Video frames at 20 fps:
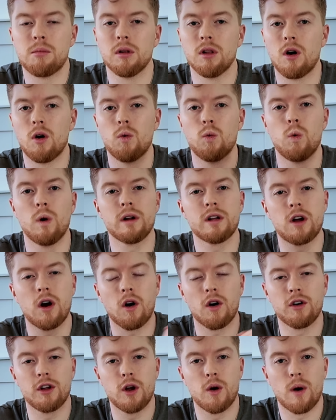below what
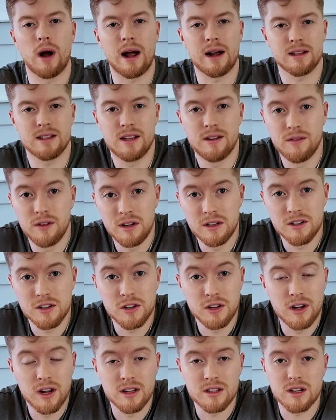cardio activities are
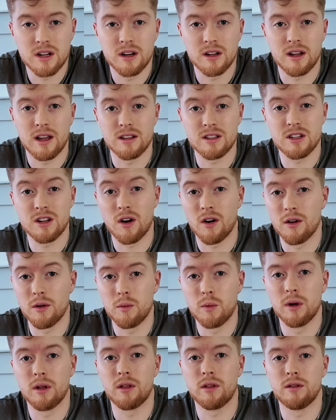you guys going to get
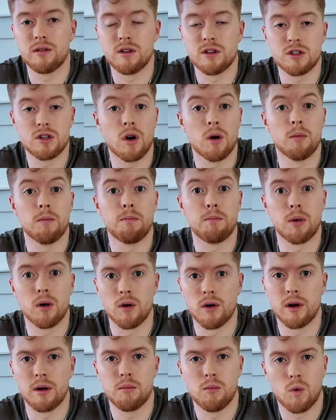started with to start
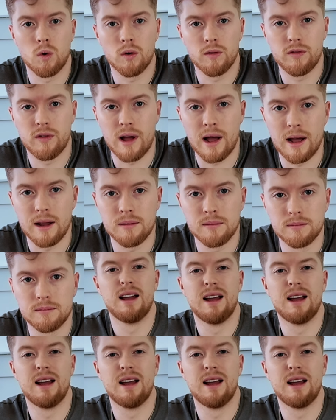burning more fat.